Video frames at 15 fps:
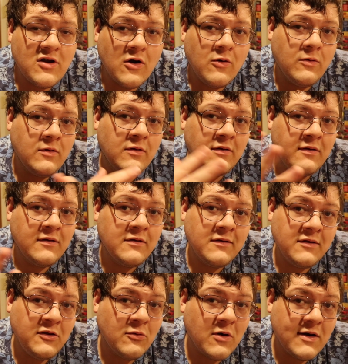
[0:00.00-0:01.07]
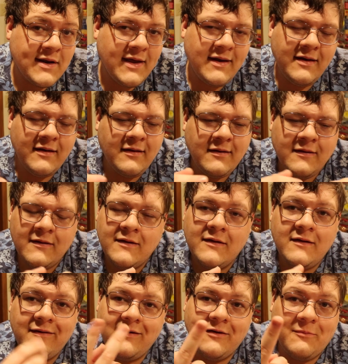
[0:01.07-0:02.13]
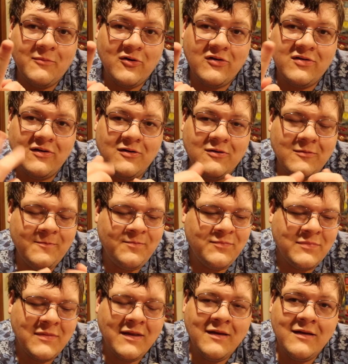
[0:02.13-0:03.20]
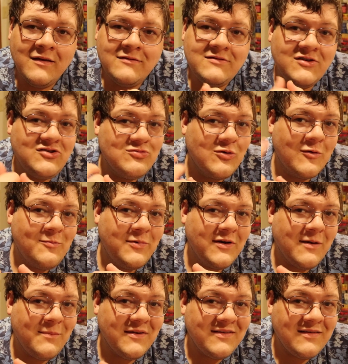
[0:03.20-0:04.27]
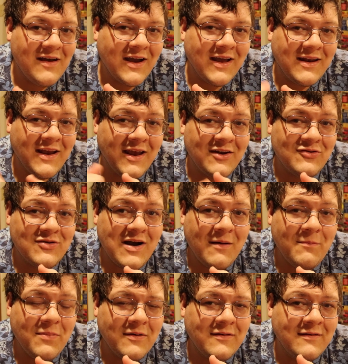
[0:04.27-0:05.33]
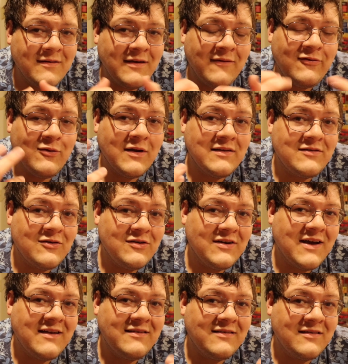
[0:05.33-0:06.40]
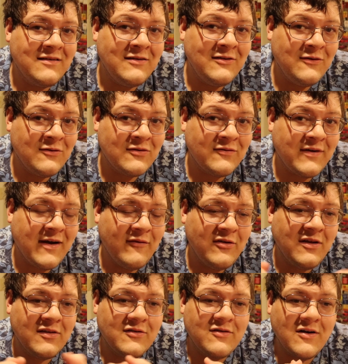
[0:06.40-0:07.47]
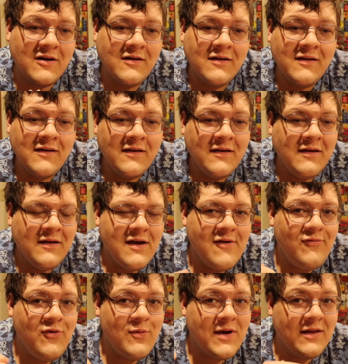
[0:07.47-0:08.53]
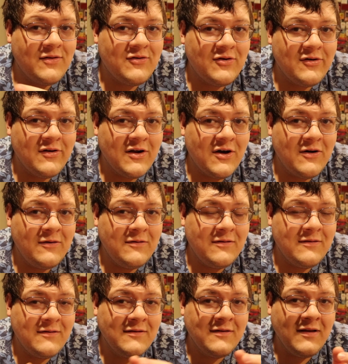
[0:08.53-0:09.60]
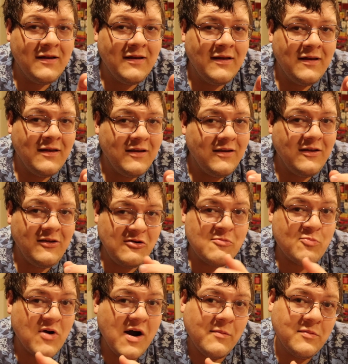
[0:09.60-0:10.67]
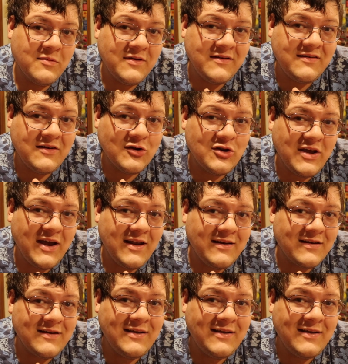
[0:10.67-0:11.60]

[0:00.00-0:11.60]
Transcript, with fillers: no, you are dead. Number two, did you open up a second hand trap? If you answered yes, you survive another turn. If you answered no, you're probably still dead.